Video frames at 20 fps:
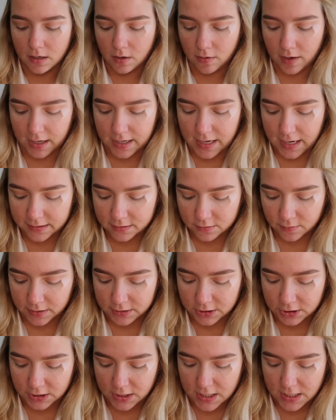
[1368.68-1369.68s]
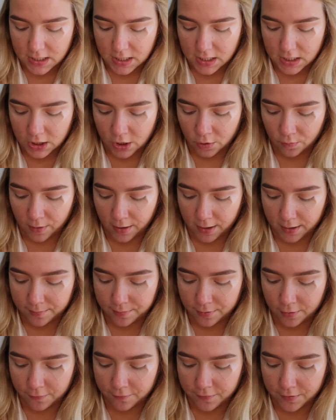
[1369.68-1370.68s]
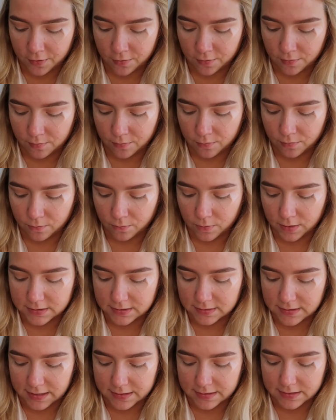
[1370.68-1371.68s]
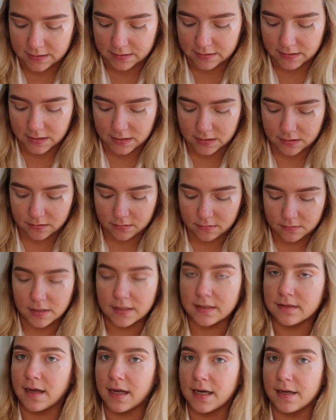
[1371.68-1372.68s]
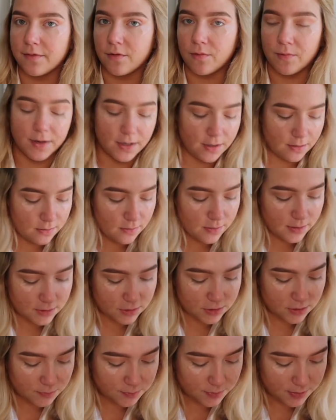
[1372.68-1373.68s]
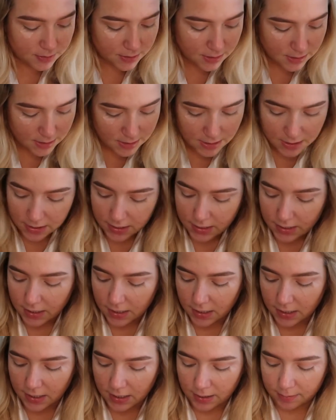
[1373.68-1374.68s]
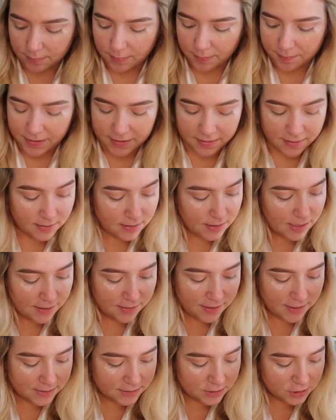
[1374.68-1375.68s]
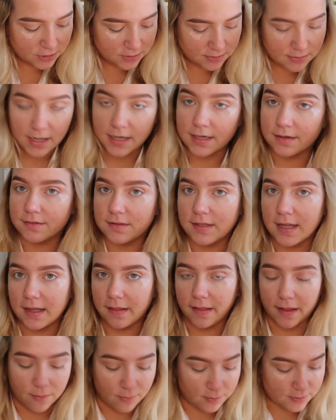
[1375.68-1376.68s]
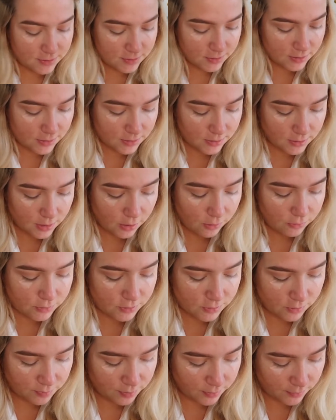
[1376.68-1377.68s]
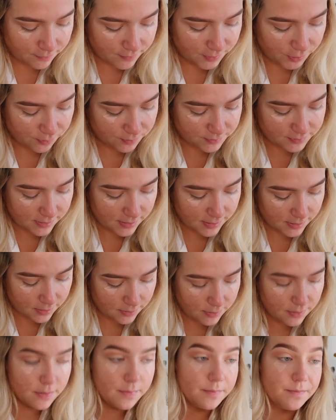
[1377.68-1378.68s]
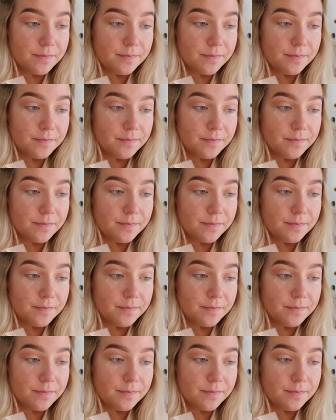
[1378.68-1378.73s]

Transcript: Okay, next question. You're wearing perfume. What scent is it? That's kind of a weird question, but I think it's just kind of saying like, what's your go-to perfume scent?